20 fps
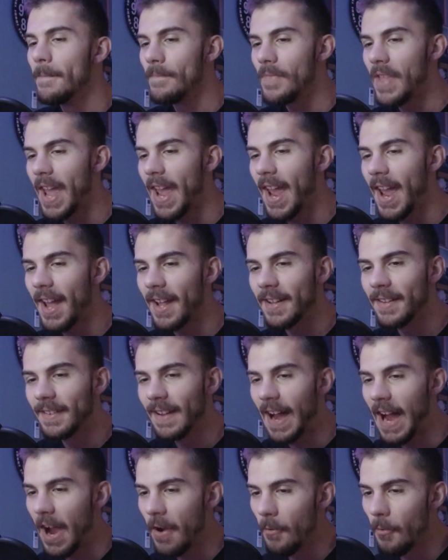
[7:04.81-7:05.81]
And
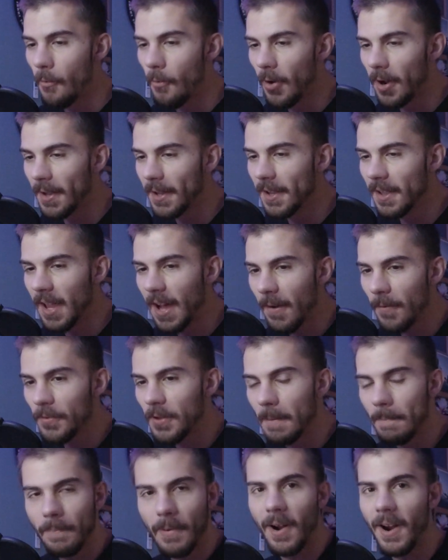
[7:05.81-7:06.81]
I really love
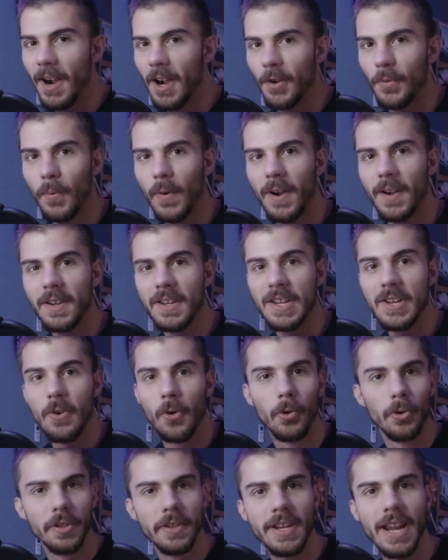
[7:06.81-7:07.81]
the part where the
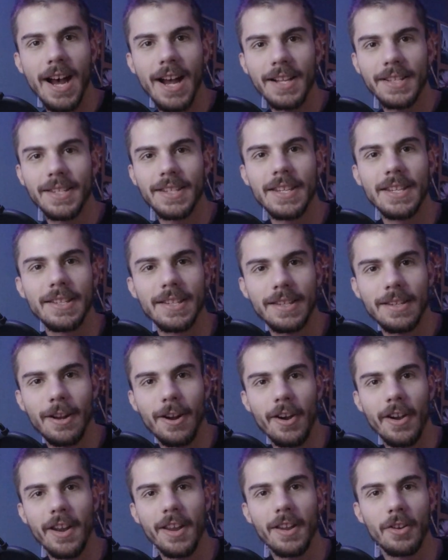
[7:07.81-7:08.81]
old Nazis
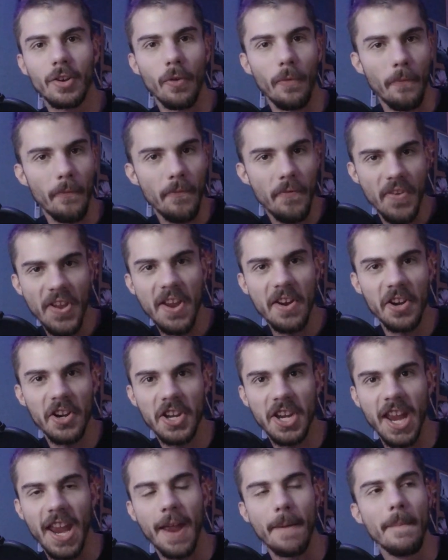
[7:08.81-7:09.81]
started to fear
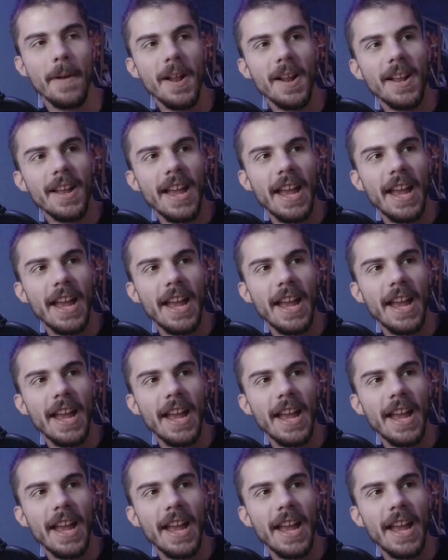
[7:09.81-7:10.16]
him.